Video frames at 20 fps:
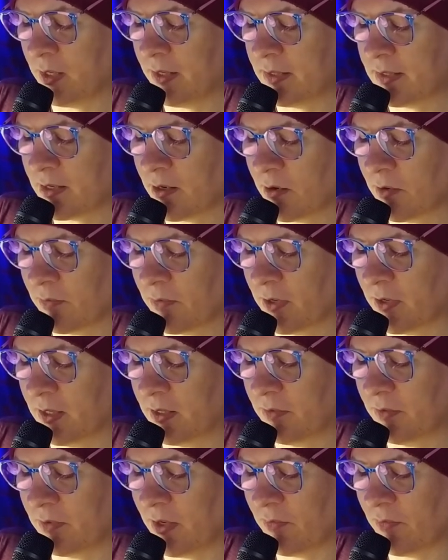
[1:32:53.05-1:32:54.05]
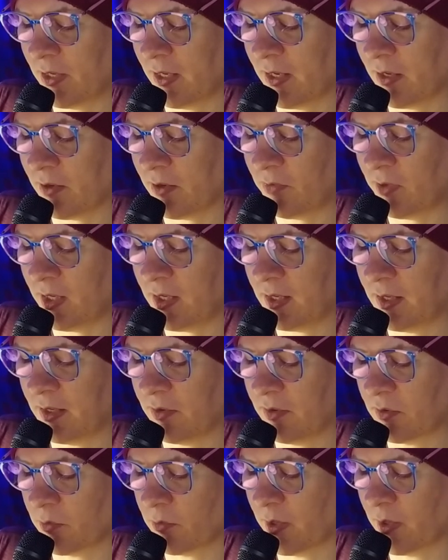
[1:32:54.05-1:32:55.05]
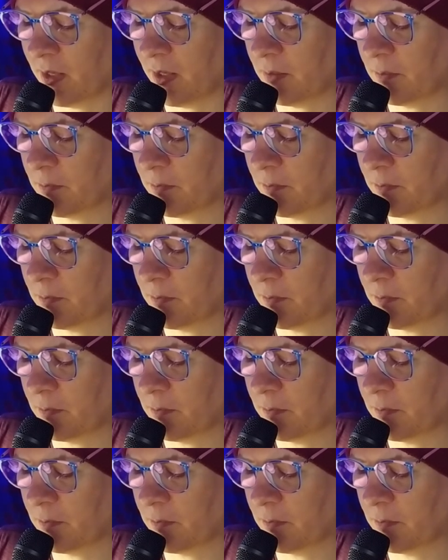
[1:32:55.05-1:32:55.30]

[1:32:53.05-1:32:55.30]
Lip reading: terrified of giving our feelings away.